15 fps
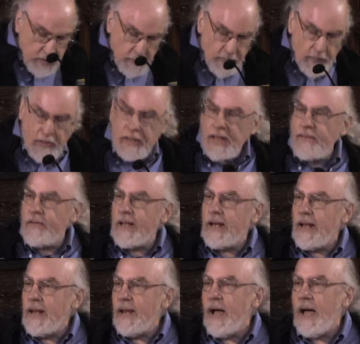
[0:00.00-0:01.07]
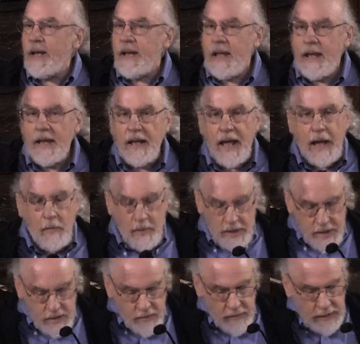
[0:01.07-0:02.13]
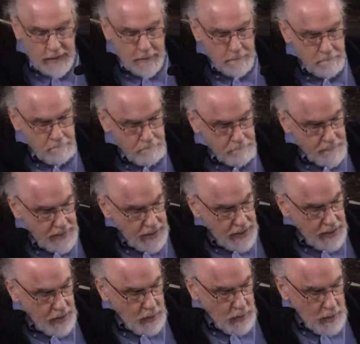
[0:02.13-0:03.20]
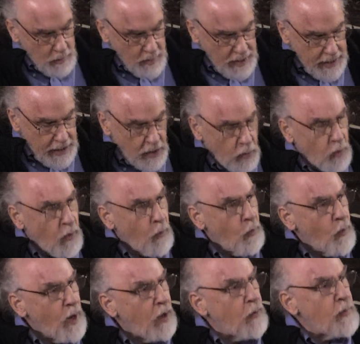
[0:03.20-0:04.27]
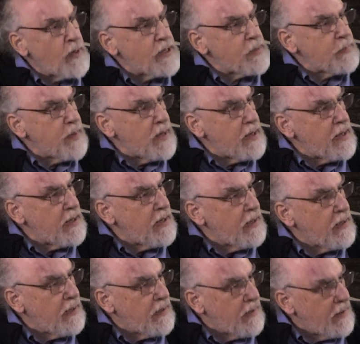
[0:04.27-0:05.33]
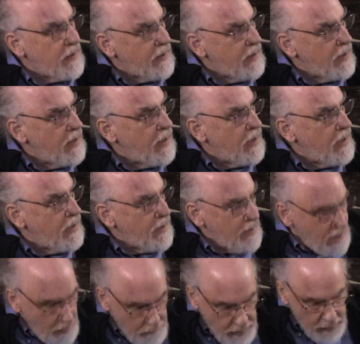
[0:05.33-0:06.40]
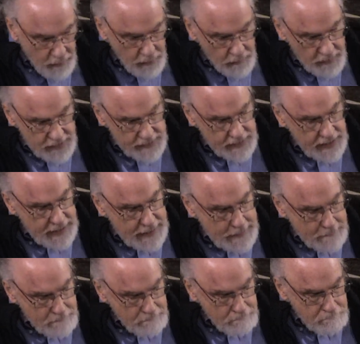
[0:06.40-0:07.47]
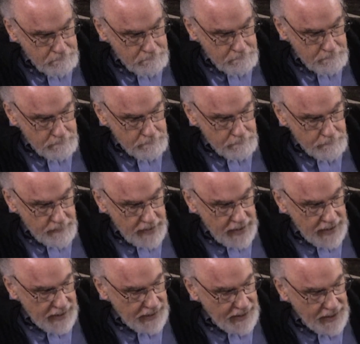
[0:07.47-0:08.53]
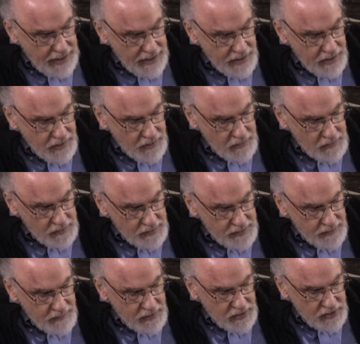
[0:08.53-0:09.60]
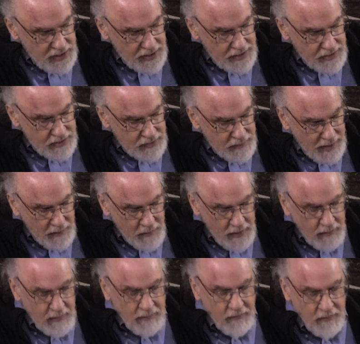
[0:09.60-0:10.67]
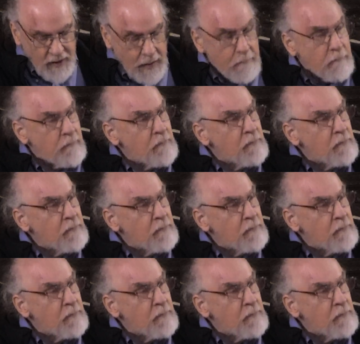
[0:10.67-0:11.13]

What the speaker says: for a living and not how we do it, by how well we speak, not by what we say. And God knows we're judged by where we're from